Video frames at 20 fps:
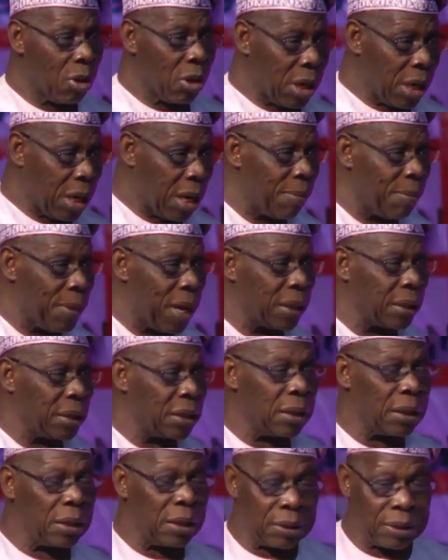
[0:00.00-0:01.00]
come
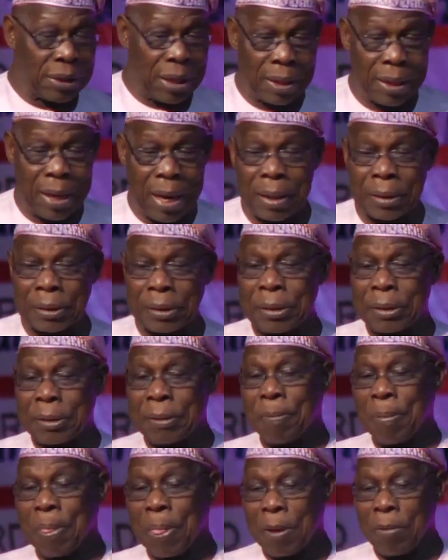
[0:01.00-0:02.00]
and interact
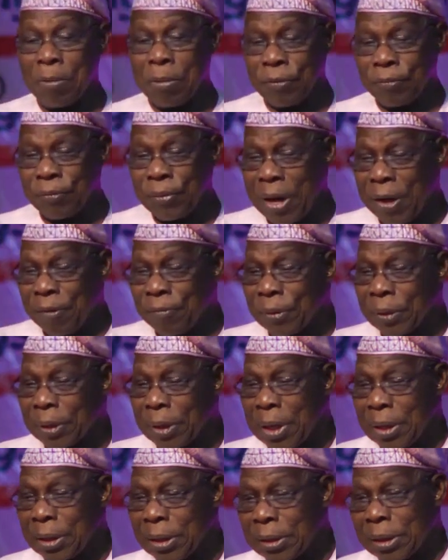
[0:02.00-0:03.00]
with
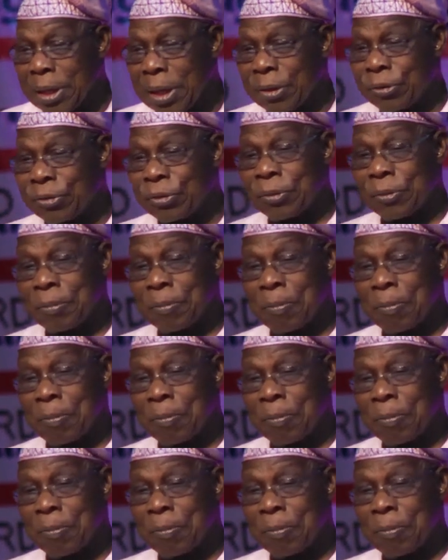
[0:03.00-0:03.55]
African leaders